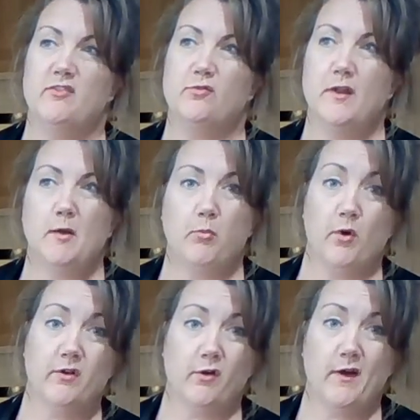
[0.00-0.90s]
it's really
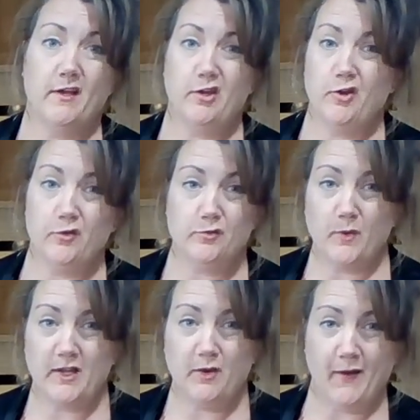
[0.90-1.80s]
important to go ahead and use
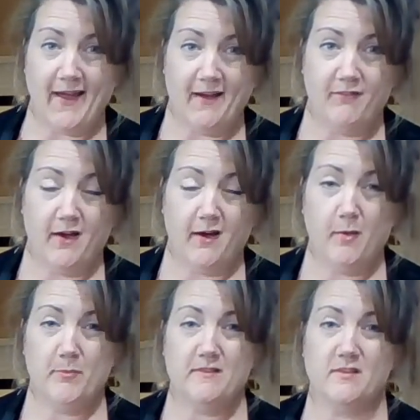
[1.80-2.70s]
what you have
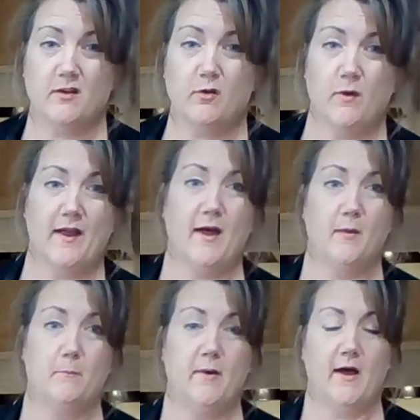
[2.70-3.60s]
up instead of going
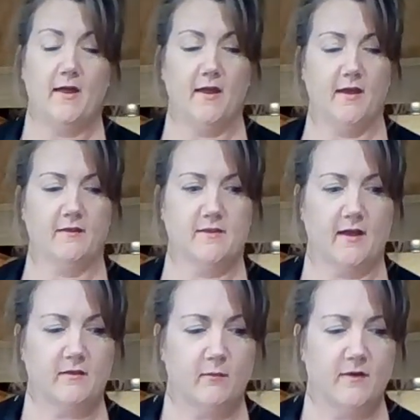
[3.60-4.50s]
out and buying
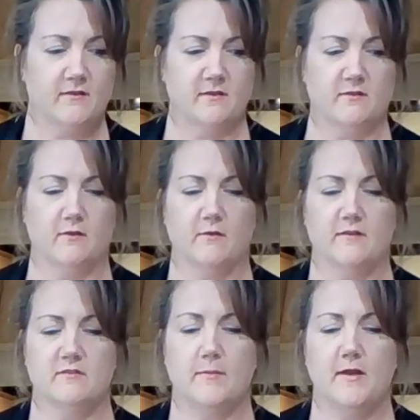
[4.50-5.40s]
exactly what it says on the
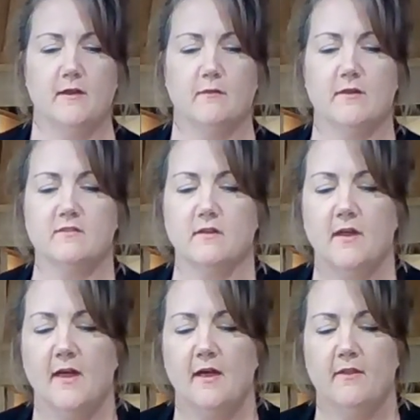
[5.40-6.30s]
recipe. And
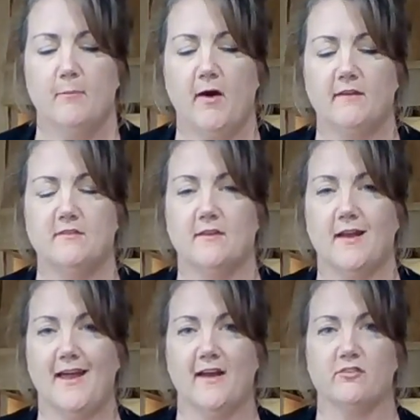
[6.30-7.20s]
the pasta
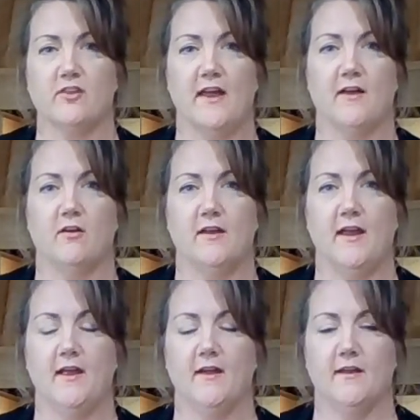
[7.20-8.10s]
that I actually had on
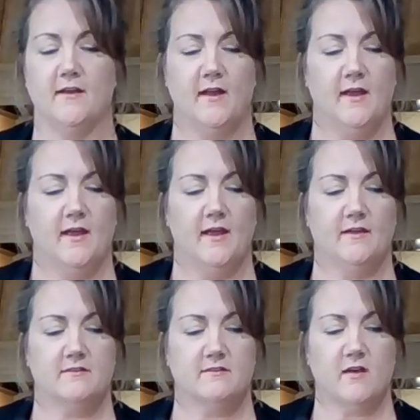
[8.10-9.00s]
hand,
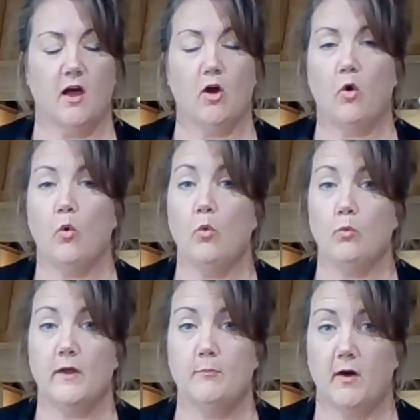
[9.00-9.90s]
it's not
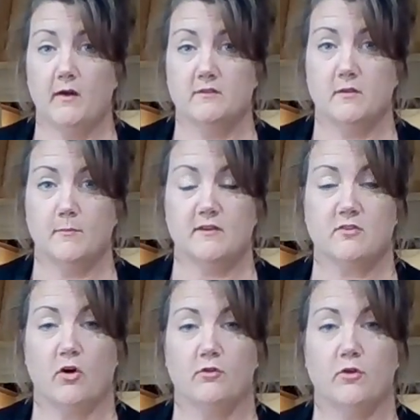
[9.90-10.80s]
whole wheat pasta, but
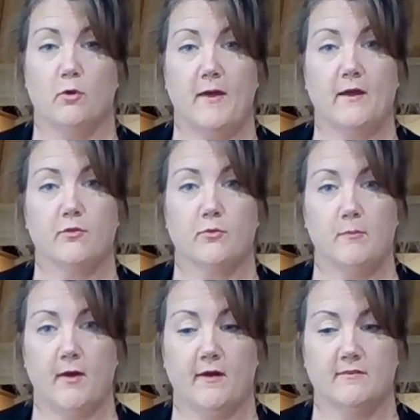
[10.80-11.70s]
it's called an
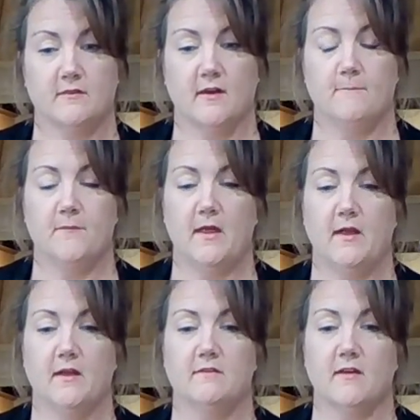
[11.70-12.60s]
omega-3 pasta,
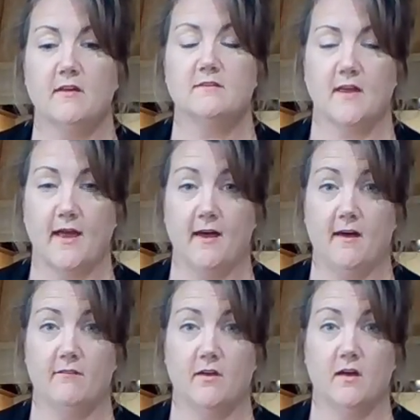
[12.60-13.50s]
and it does
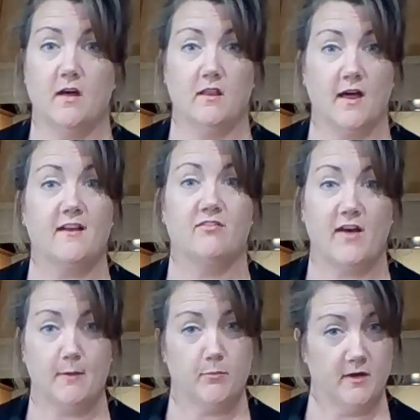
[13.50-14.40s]
have a lot of
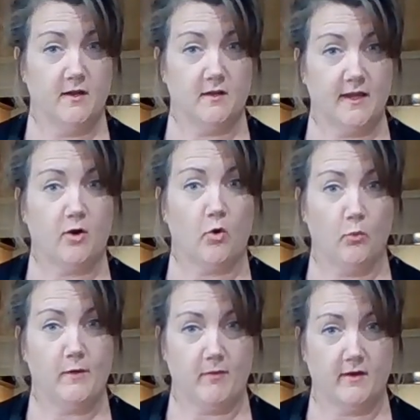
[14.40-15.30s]
fiber in it, like
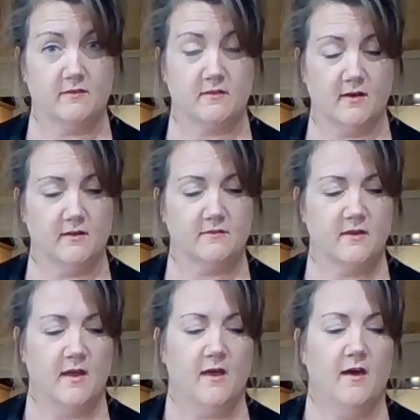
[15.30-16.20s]
whole wheat pasta
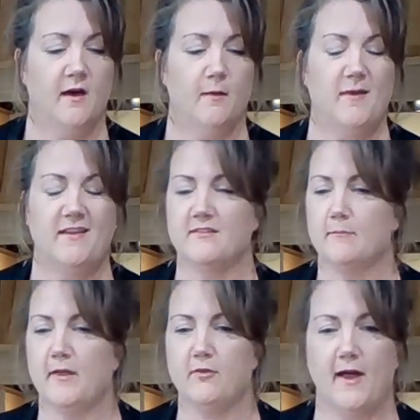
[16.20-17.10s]
does, and
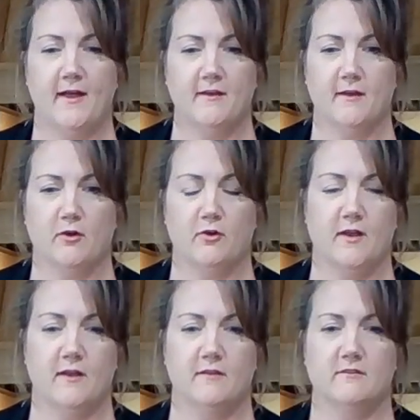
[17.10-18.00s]
some other added
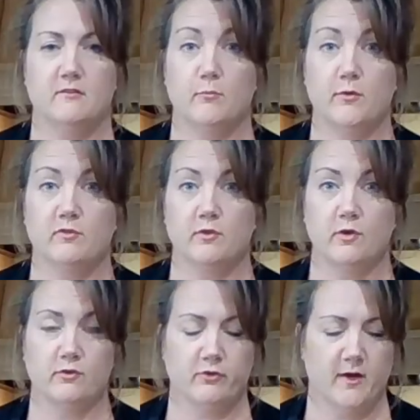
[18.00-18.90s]
ingredients to boost the
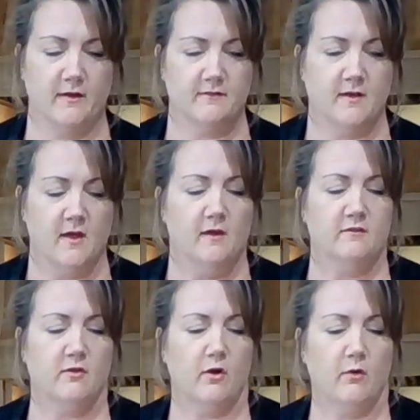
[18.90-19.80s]
nutrients.
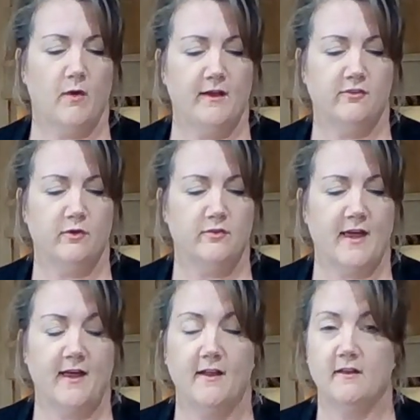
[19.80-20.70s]
So I chose
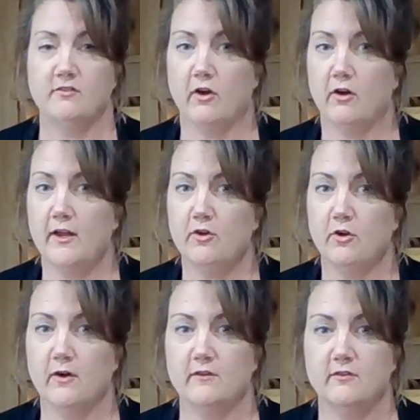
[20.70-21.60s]
that, and it's already
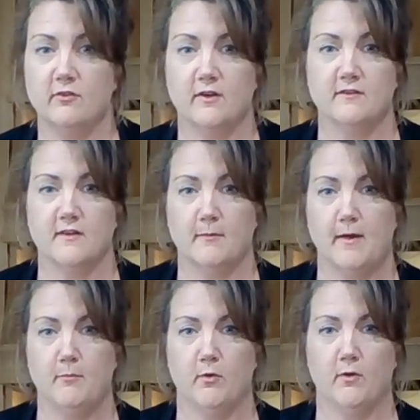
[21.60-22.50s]
cooked. As you can see in
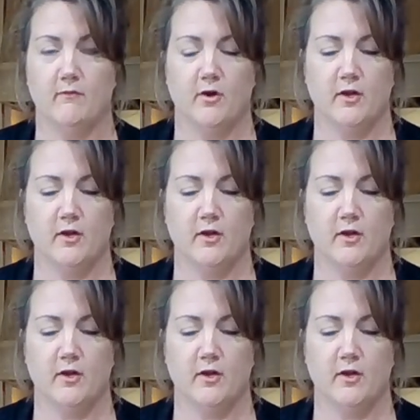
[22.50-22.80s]
my bowl, I've